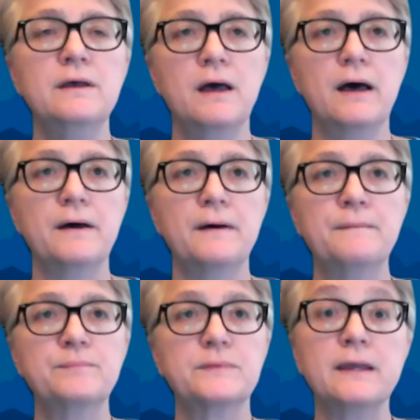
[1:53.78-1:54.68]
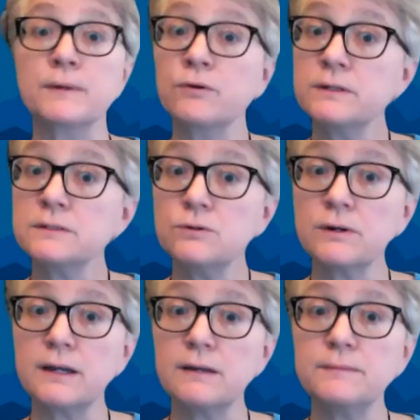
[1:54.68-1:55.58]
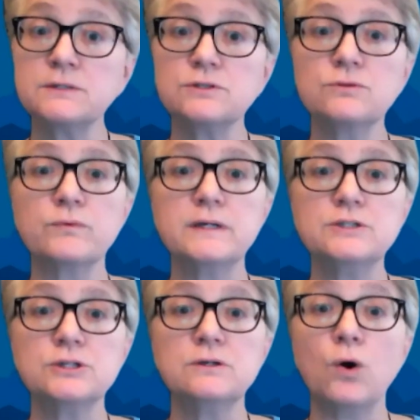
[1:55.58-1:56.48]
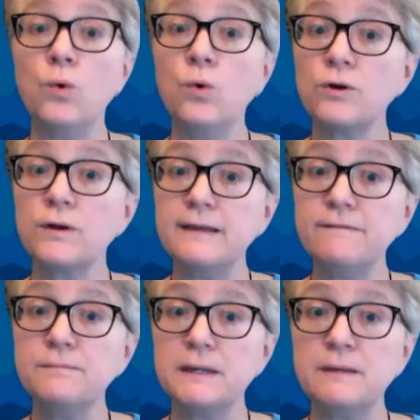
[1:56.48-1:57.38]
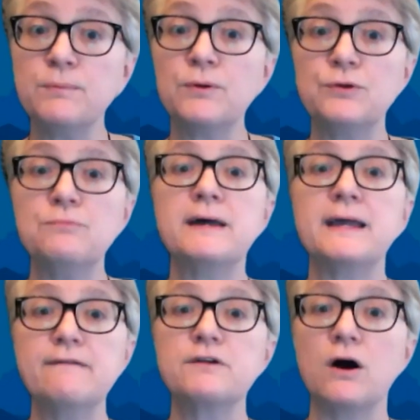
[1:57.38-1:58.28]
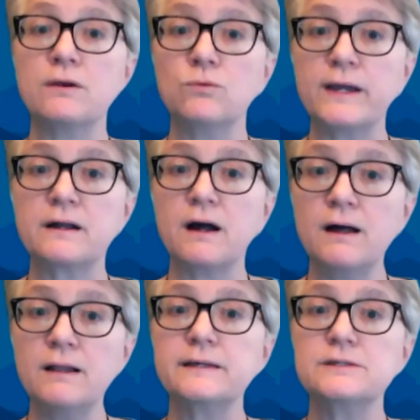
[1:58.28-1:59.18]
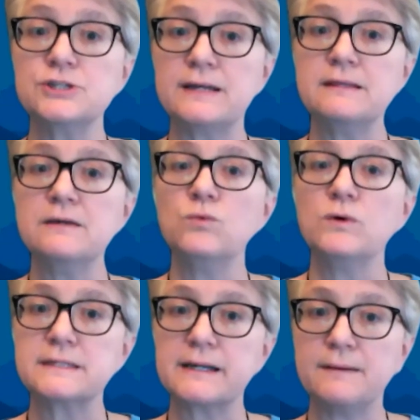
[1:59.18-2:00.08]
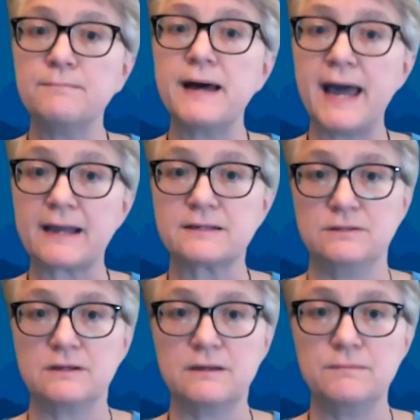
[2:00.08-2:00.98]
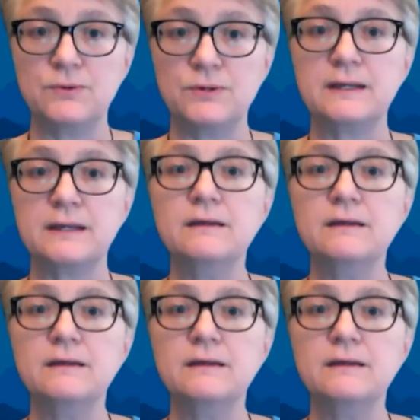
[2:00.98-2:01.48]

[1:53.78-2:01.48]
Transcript: um, immigrants who are coming to the region, or even people who may have gone away to college and then want to come back to the community.